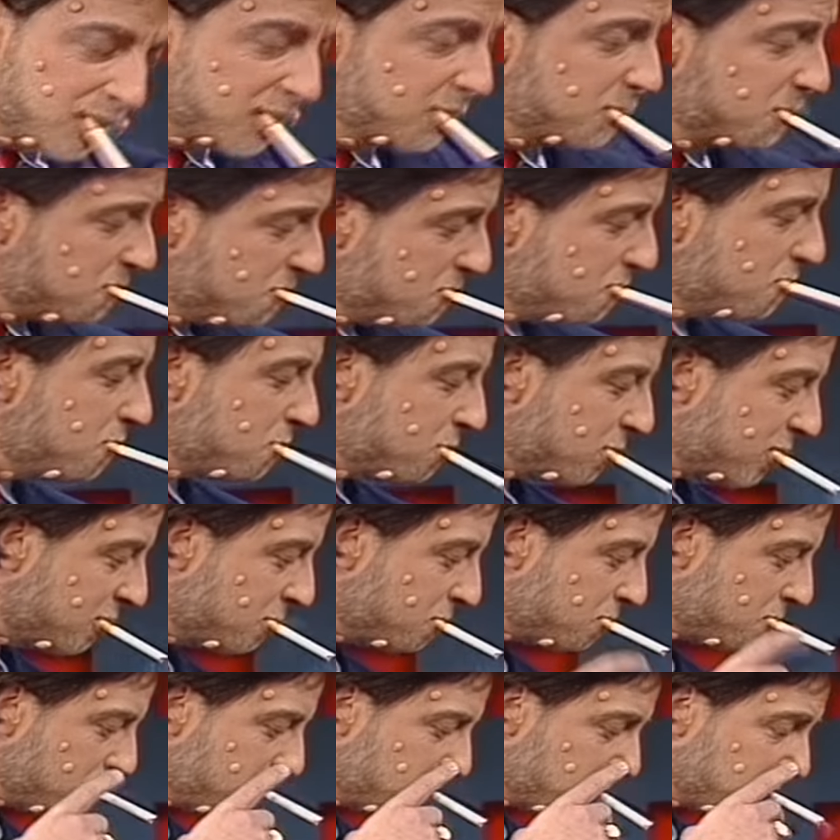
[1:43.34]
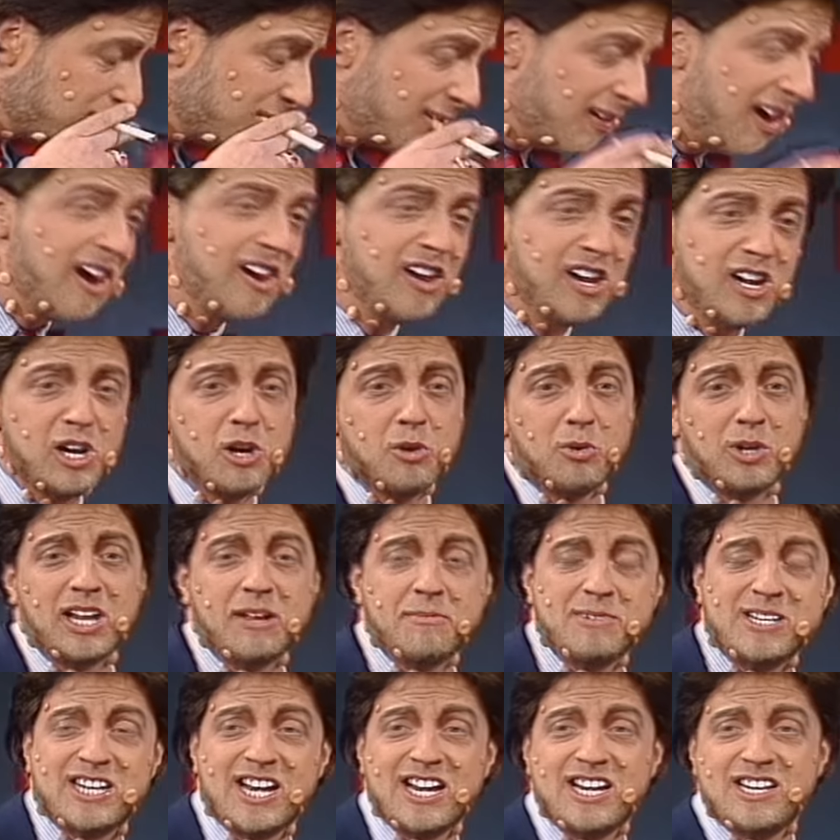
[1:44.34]
I'm somebody else. Well, let
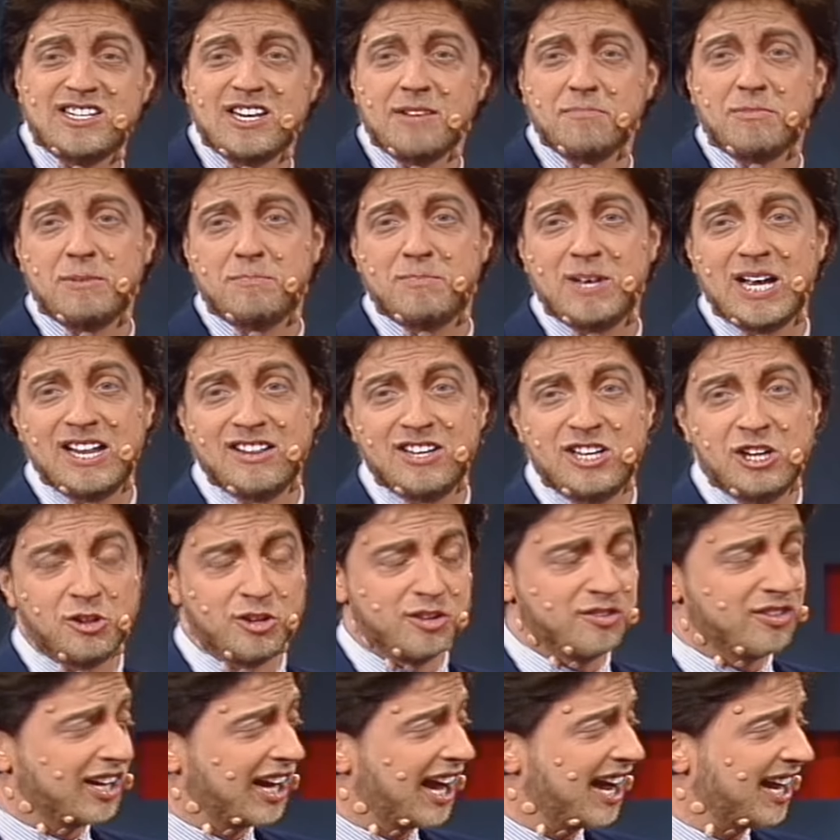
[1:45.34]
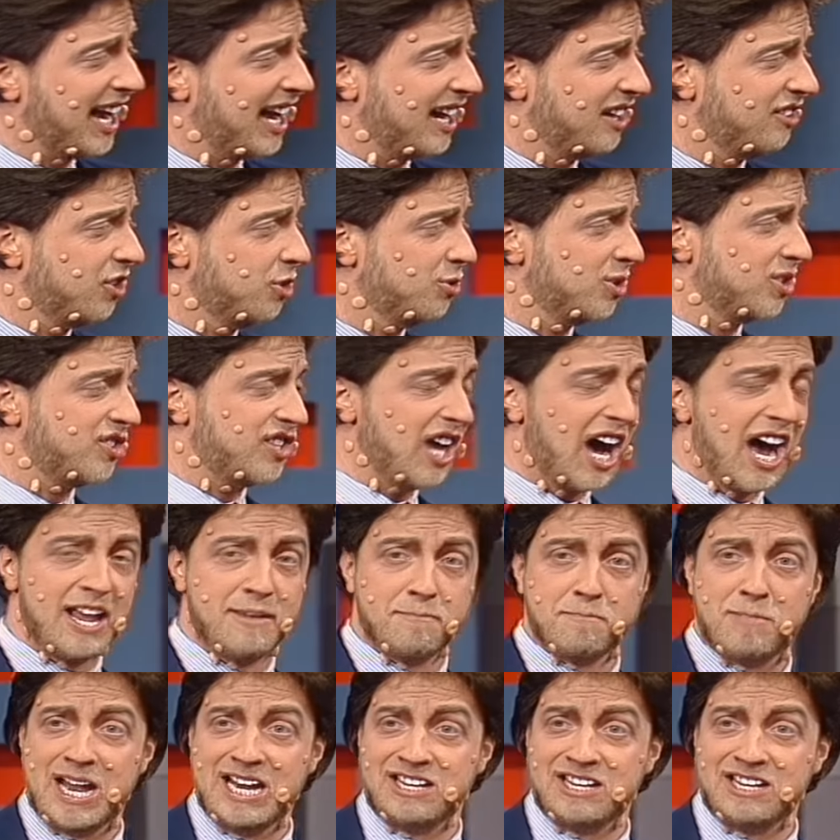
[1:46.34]
me tell you something, pal. The only thing I got to do is die and pay